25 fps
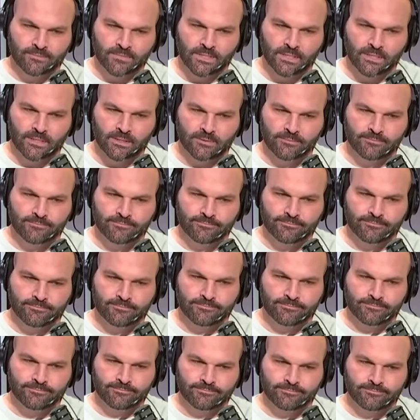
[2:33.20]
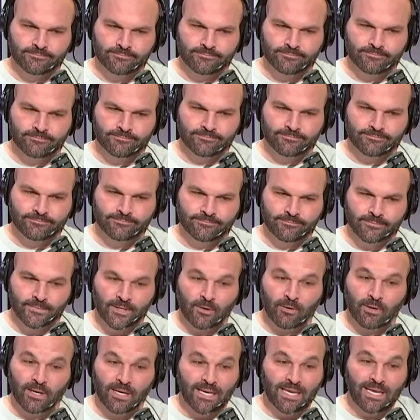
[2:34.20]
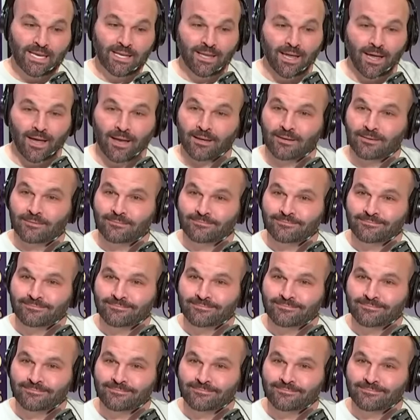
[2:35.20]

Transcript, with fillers: Yeah. Yeah. They're in Elon.